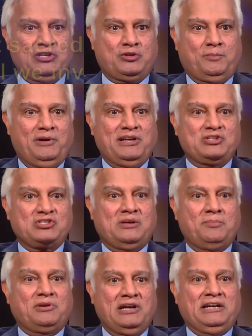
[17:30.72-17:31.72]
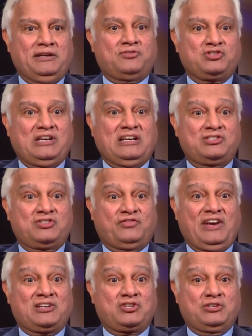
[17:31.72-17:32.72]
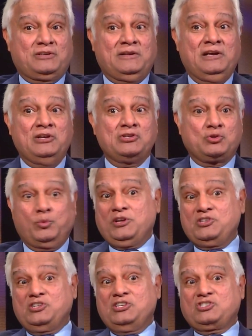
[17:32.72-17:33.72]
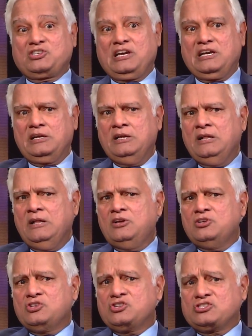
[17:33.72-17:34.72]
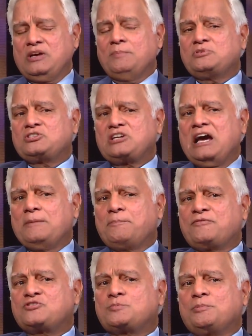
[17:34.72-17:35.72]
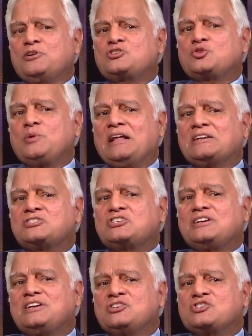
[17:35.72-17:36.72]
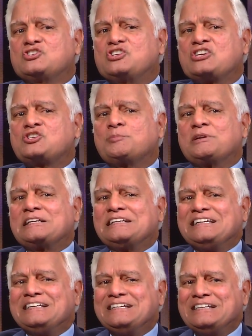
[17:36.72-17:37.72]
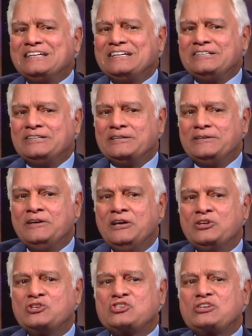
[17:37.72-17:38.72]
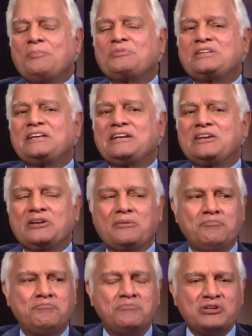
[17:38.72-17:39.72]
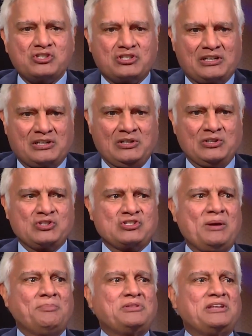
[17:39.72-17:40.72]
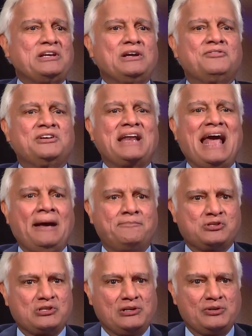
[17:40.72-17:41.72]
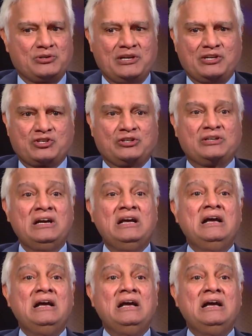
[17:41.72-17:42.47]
and to bring some kind of satisfaction? So what is he saying? Some type of spirituality is desperately needed, something mystical, something of an absolute nature.